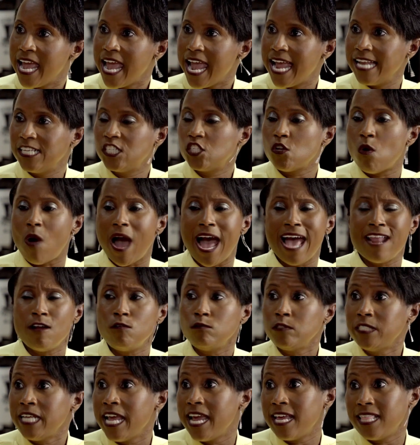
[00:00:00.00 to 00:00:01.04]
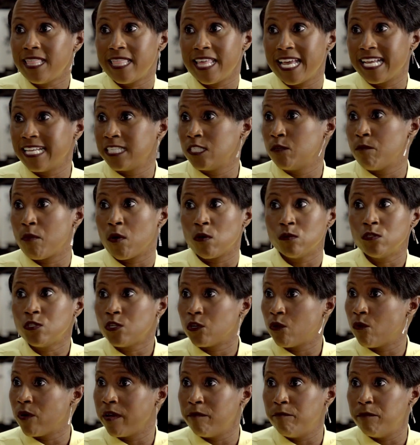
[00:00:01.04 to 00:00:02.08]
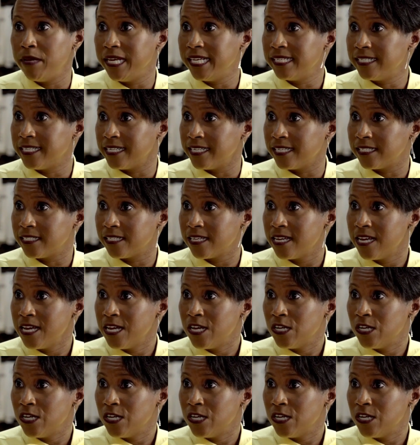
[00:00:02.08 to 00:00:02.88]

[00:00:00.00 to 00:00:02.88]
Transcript: And so I don't take things personal in business.